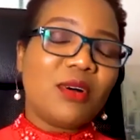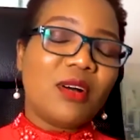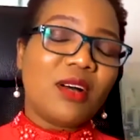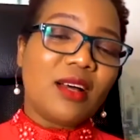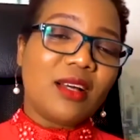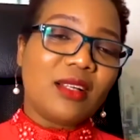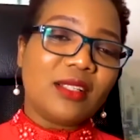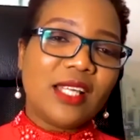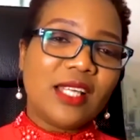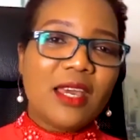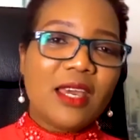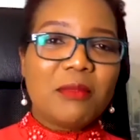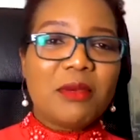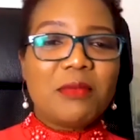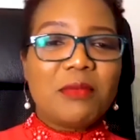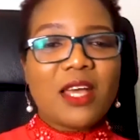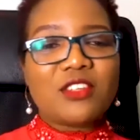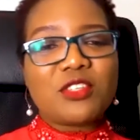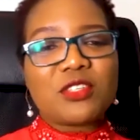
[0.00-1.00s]
Oh,
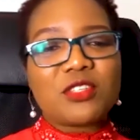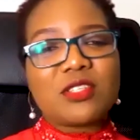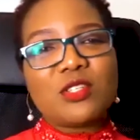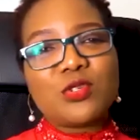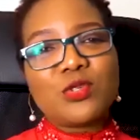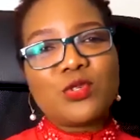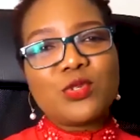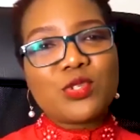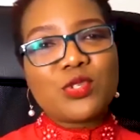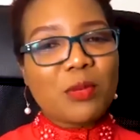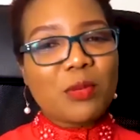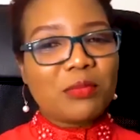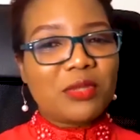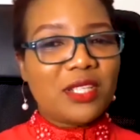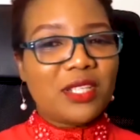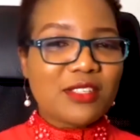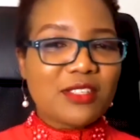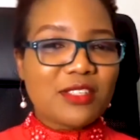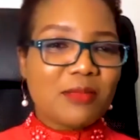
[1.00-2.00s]
maybe I just need to do something
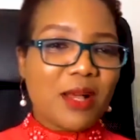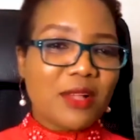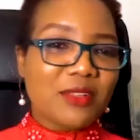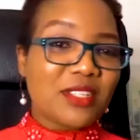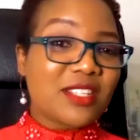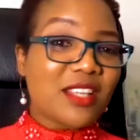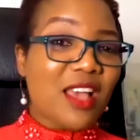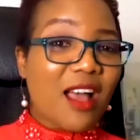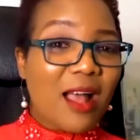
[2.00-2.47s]
else about it.